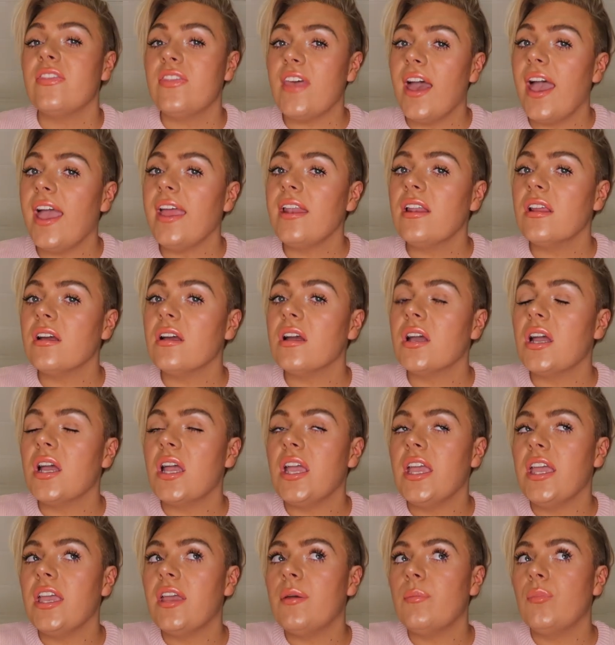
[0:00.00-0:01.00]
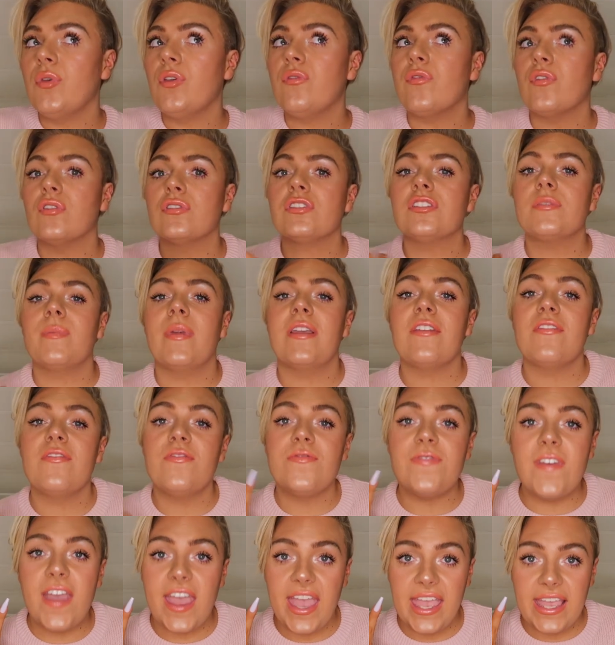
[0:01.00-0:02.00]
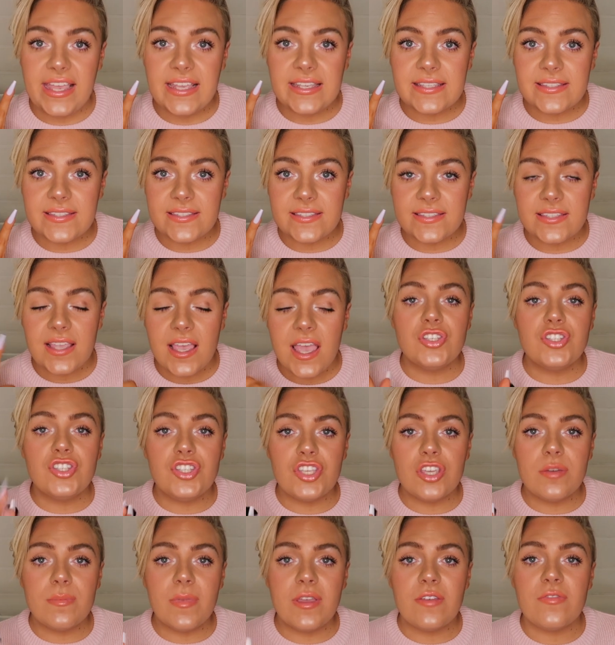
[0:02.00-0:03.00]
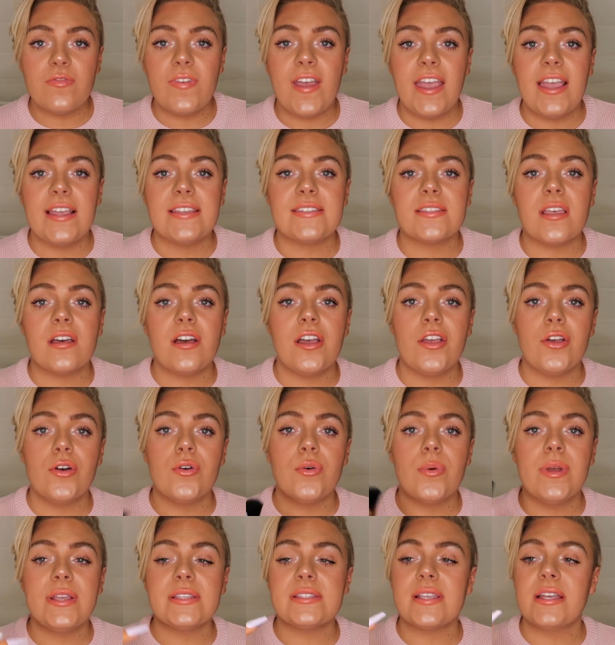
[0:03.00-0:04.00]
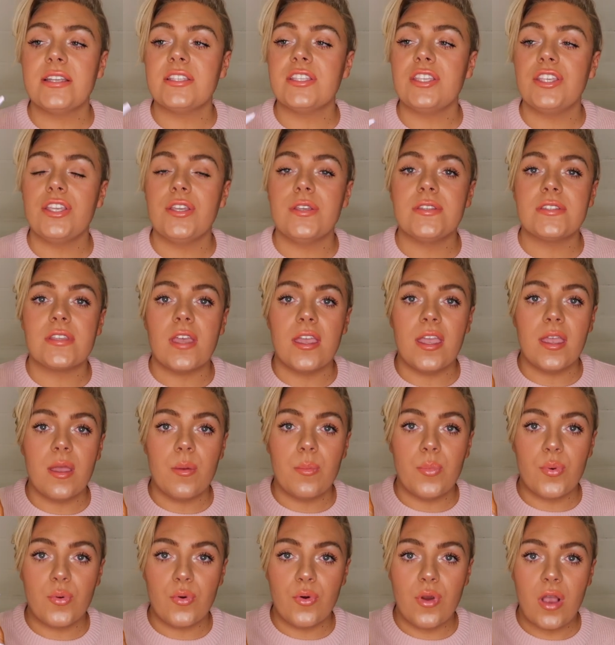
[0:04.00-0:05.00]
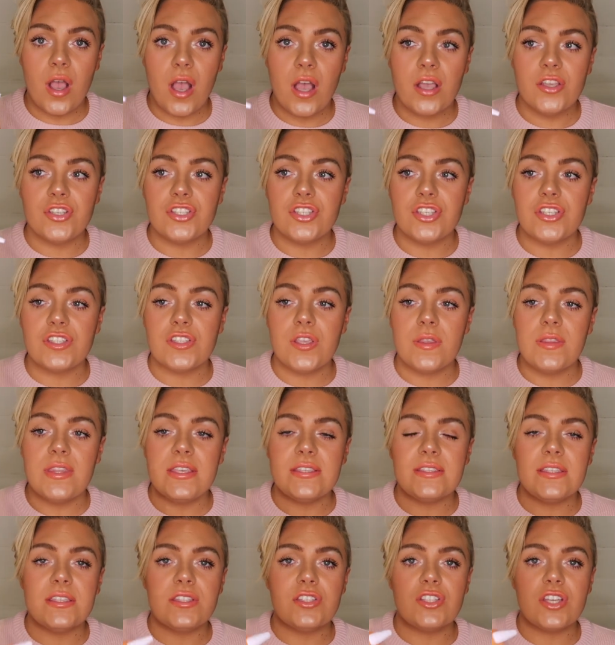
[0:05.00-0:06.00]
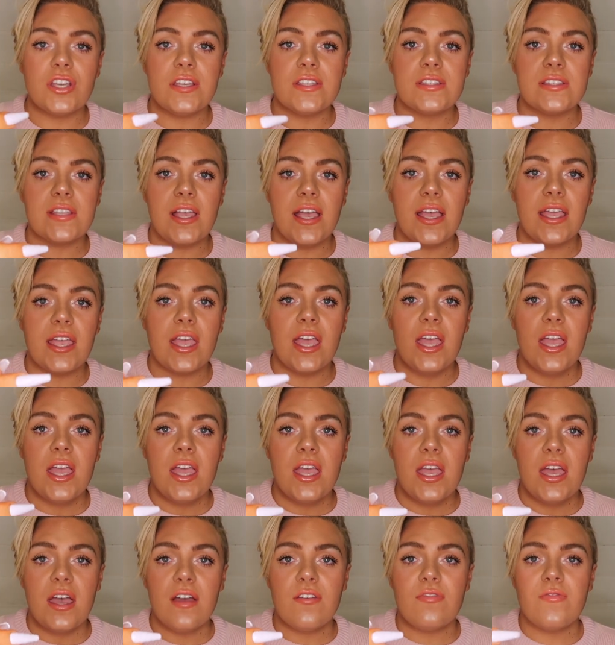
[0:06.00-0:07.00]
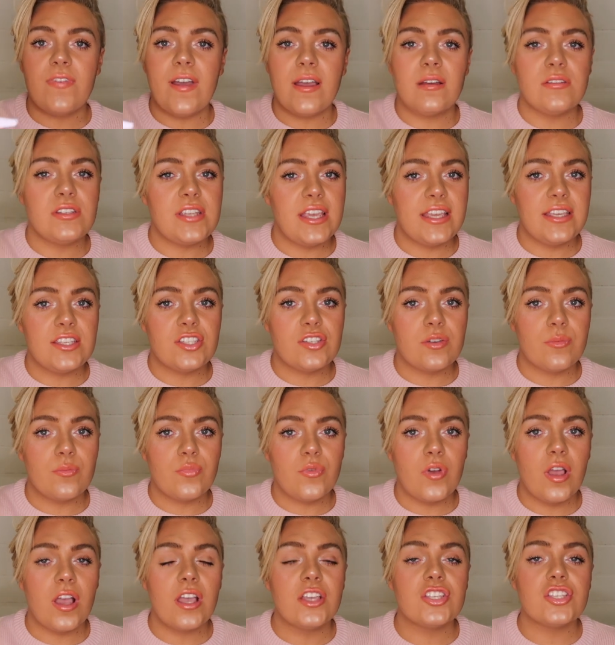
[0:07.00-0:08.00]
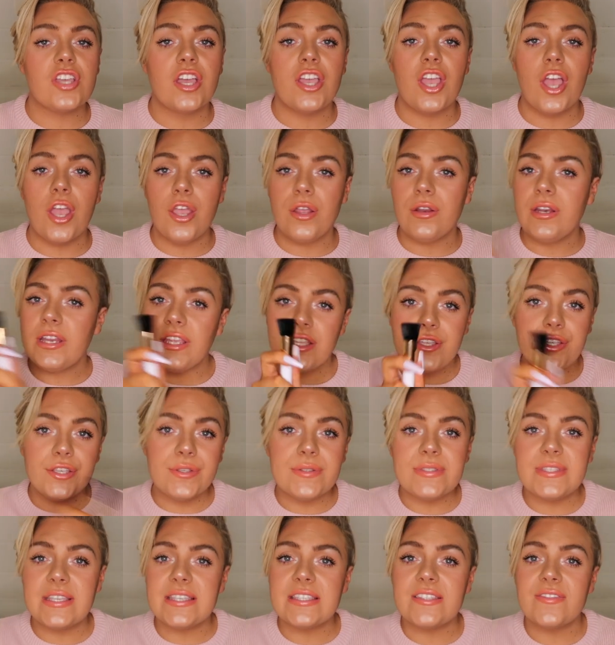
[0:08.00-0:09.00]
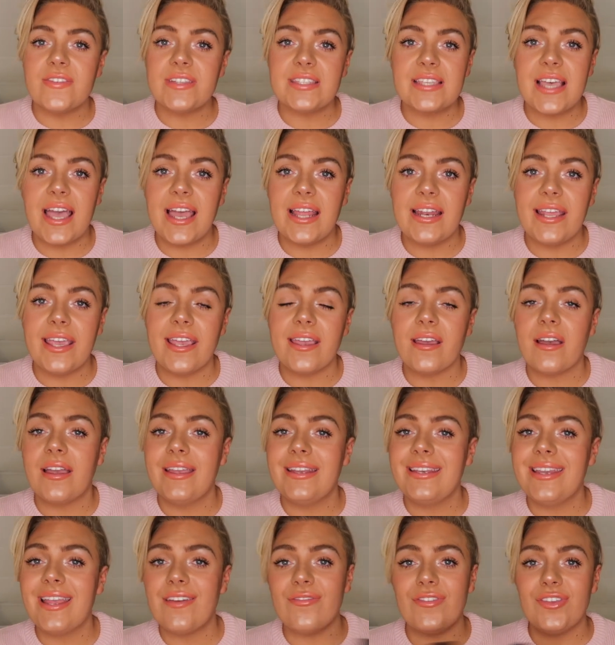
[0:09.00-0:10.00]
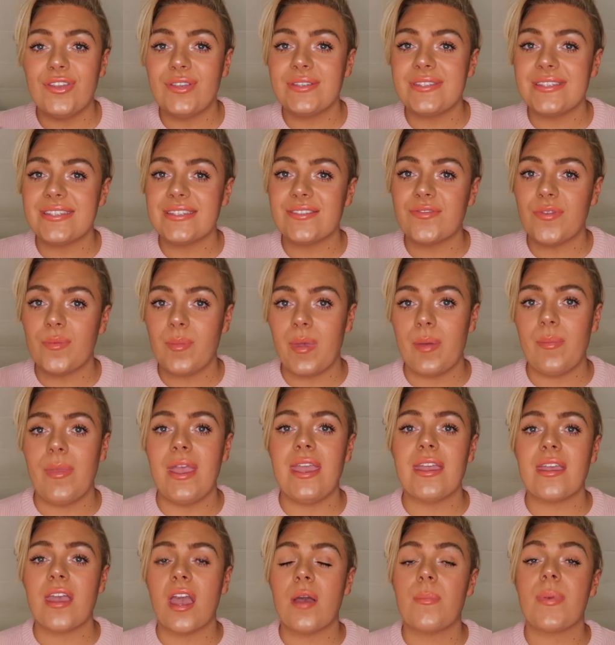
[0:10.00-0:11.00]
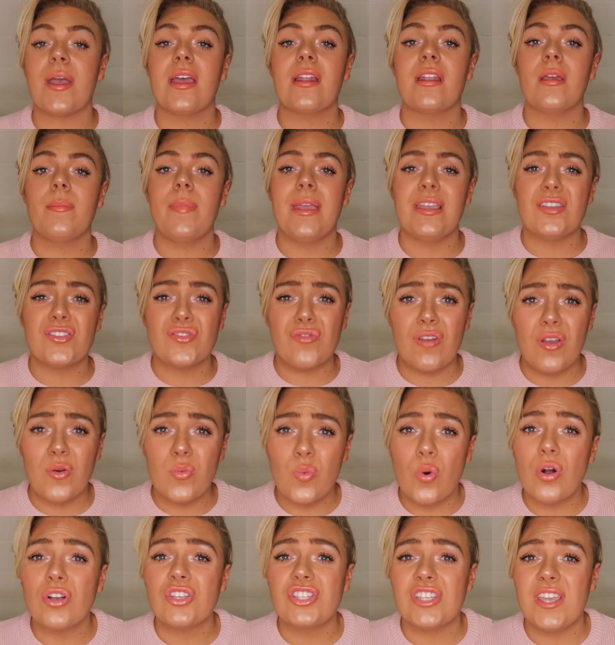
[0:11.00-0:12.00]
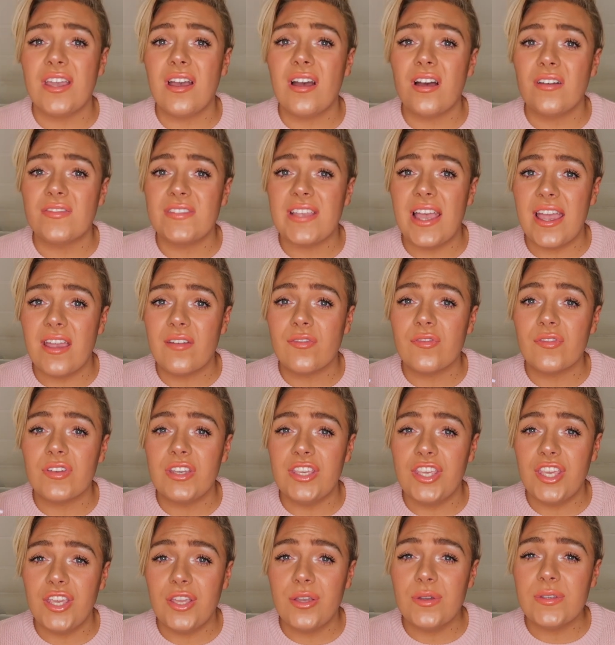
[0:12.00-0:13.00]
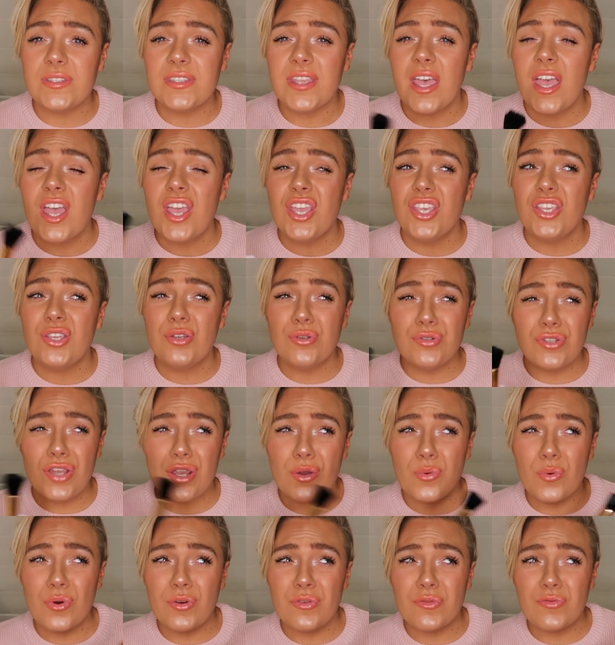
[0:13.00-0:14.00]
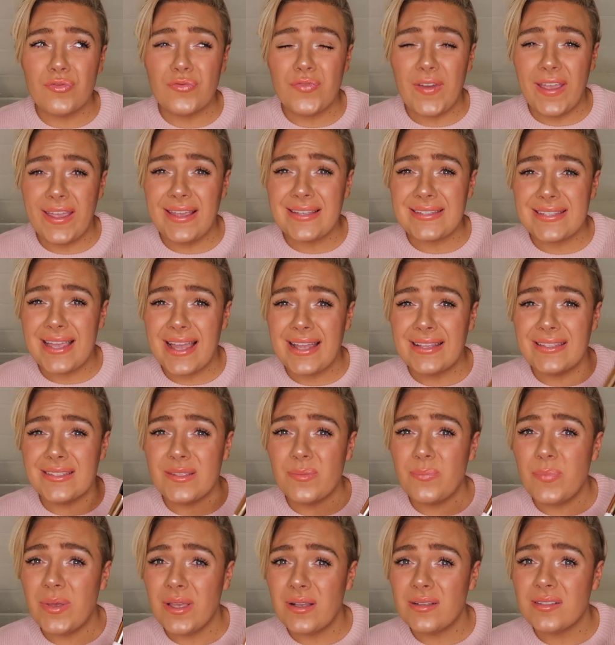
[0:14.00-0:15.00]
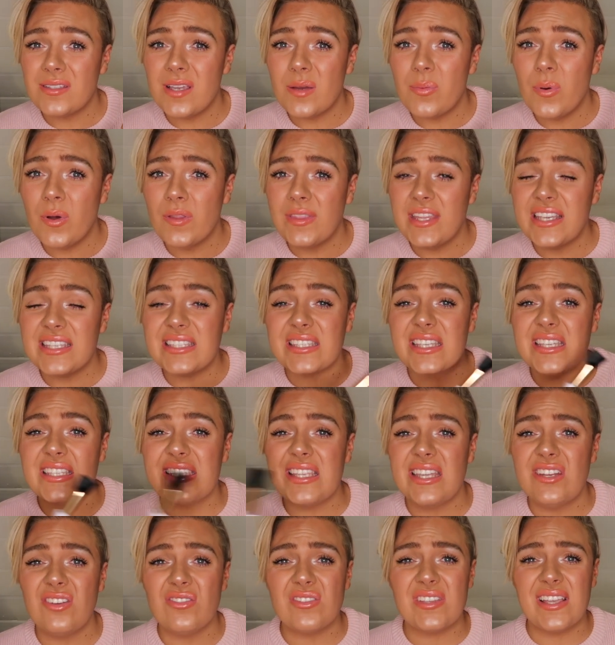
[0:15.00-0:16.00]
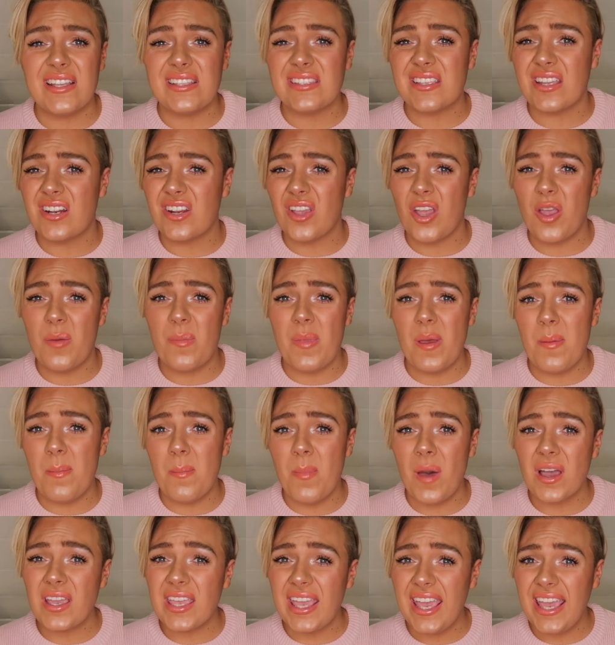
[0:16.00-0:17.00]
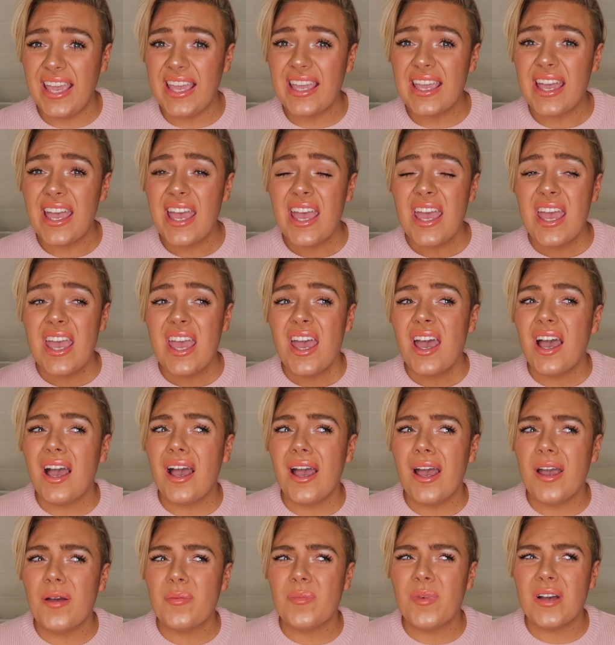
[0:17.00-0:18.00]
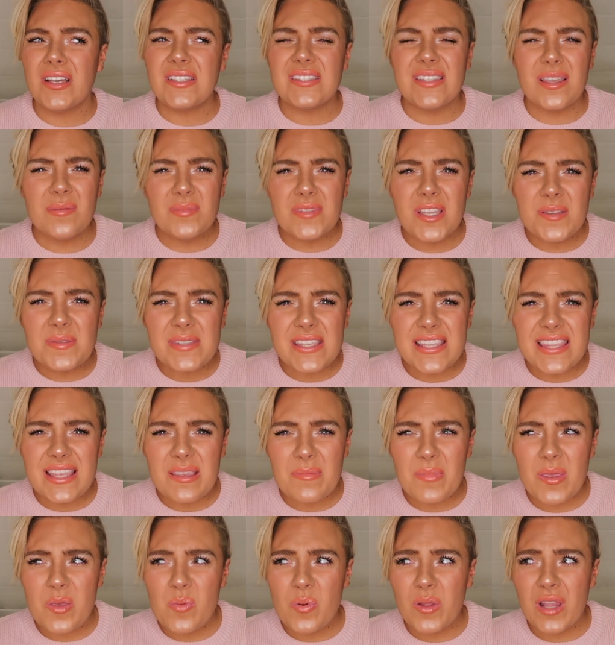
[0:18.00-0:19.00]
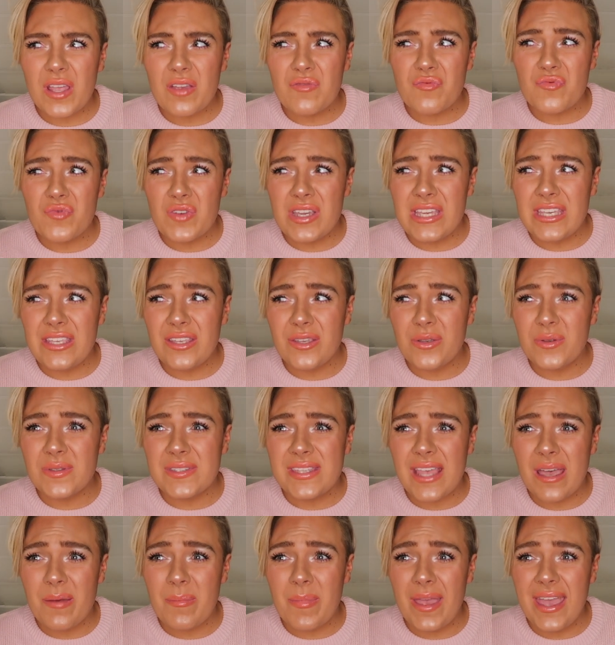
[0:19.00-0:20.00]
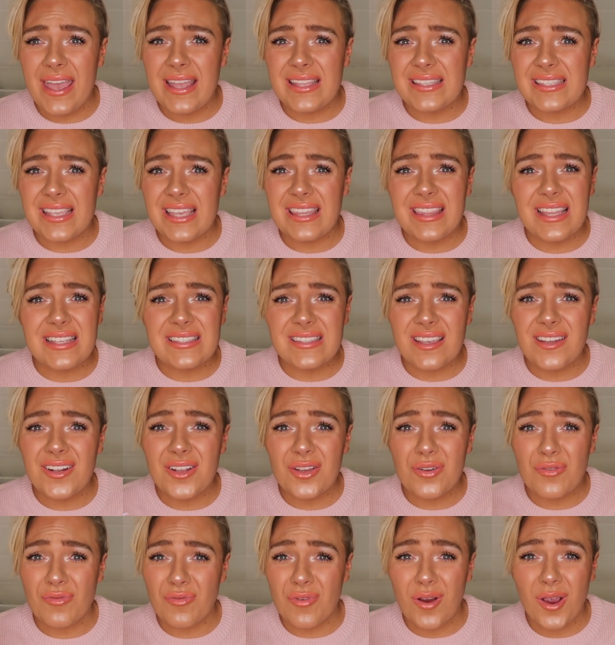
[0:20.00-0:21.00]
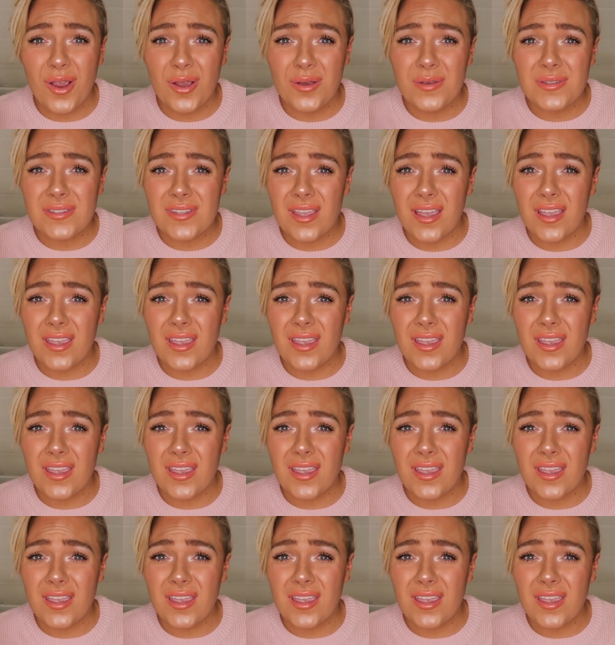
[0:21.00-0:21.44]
Then I move on to my face. To do my face, I always like to use a brush. So this is just like a foundation brush. I only use this for tanning. I never use this for my makeup, and I make sure I wash it after every use. You don't want fake tan to build up on this because then your tan's gonna go a bit mucky. Sometimes I think people like reuse their mitts, and that's kind of gross.